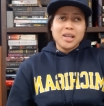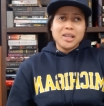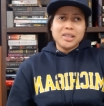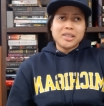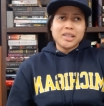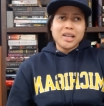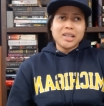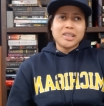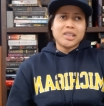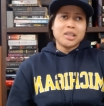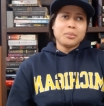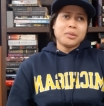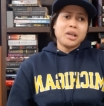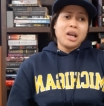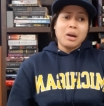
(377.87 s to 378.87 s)
it's not
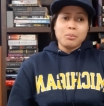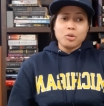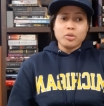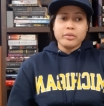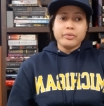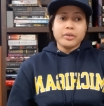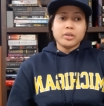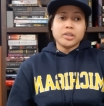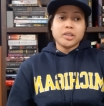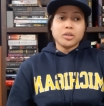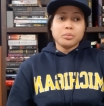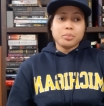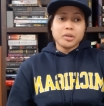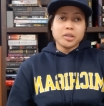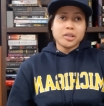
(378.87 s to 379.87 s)
something I'm going to focus
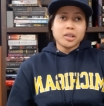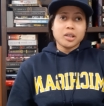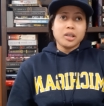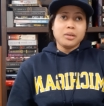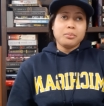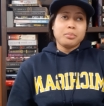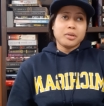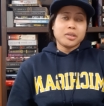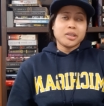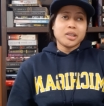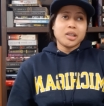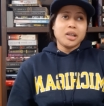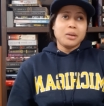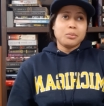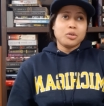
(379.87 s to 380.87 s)
on personally.
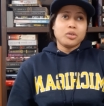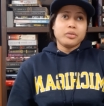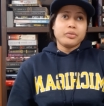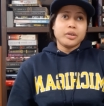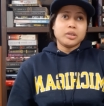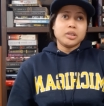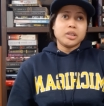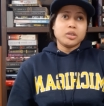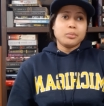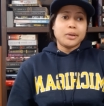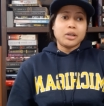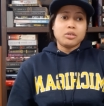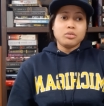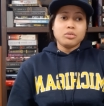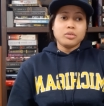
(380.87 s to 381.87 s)
Personally, I'm going to focus on my
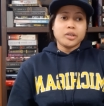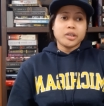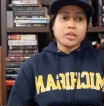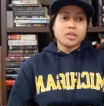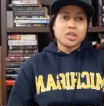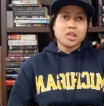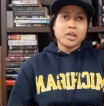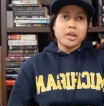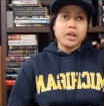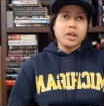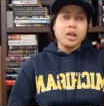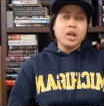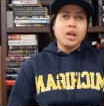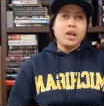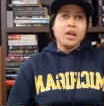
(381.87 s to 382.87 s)
Google
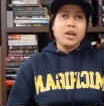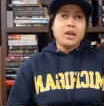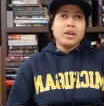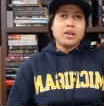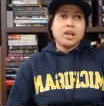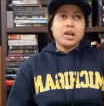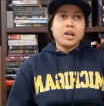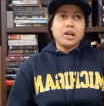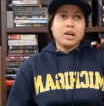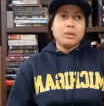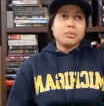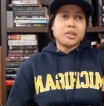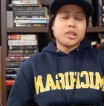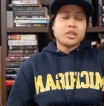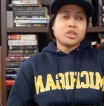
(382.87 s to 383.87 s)
searching,
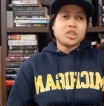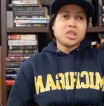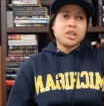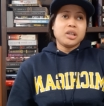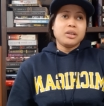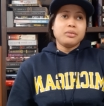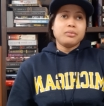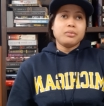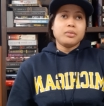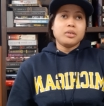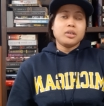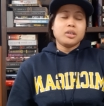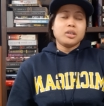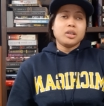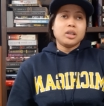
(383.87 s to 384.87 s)
um, searching
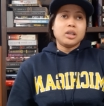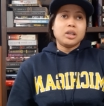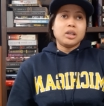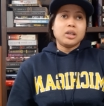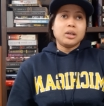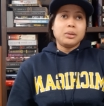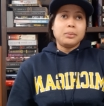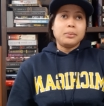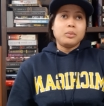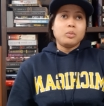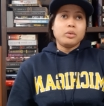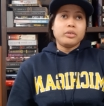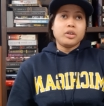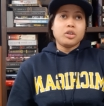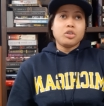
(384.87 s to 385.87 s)
um,
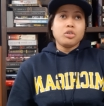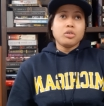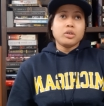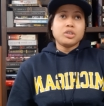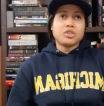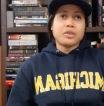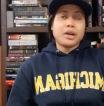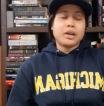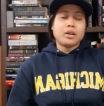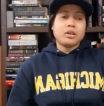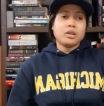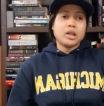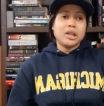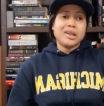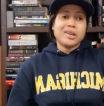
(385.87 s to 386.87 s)
with the
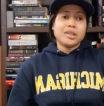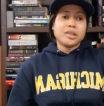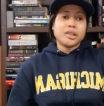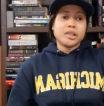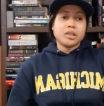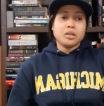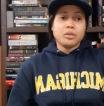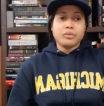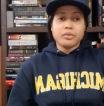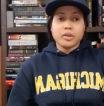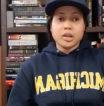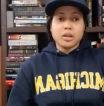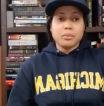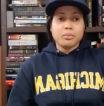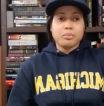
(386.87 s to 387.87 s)
QueryTracker, and also
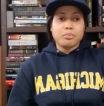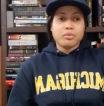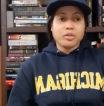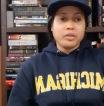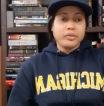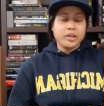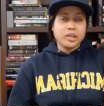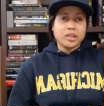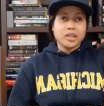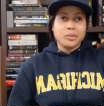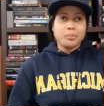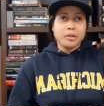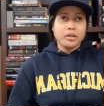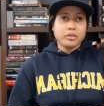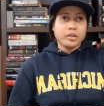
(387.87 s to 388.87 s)
from previous
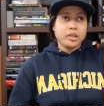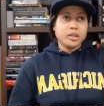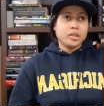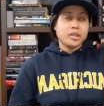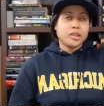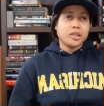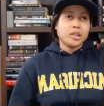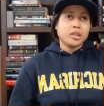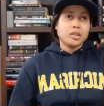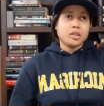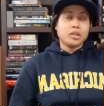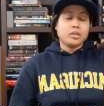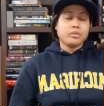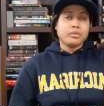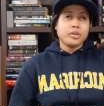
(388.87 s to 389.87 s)
experience
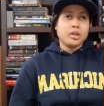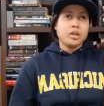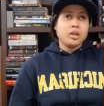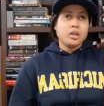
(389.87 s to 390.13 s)
of